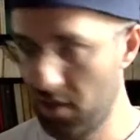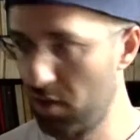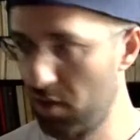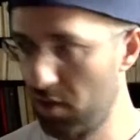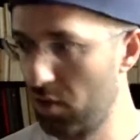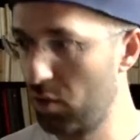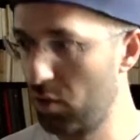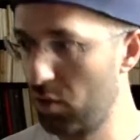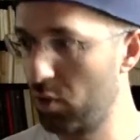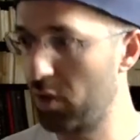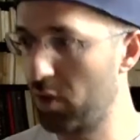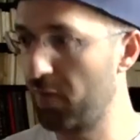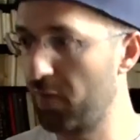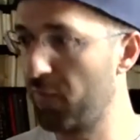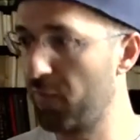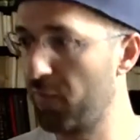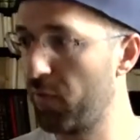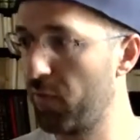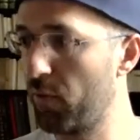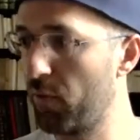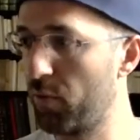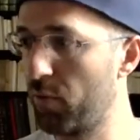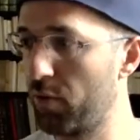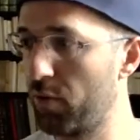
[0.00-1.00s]
Looking
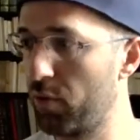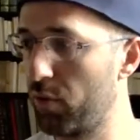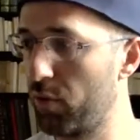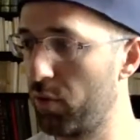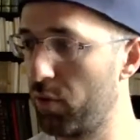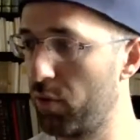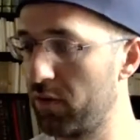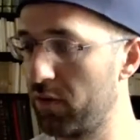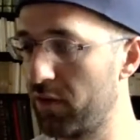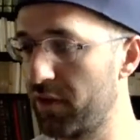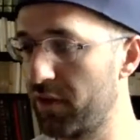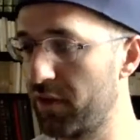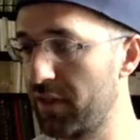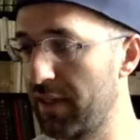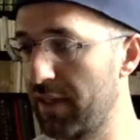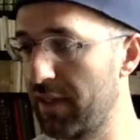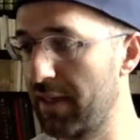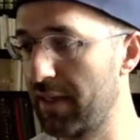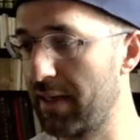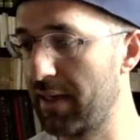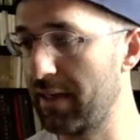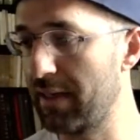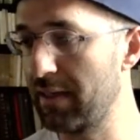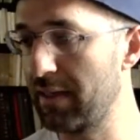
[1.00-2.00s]
forward to understand
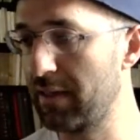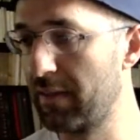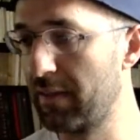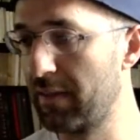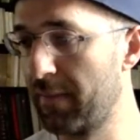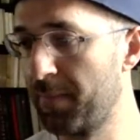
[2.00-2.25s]
that.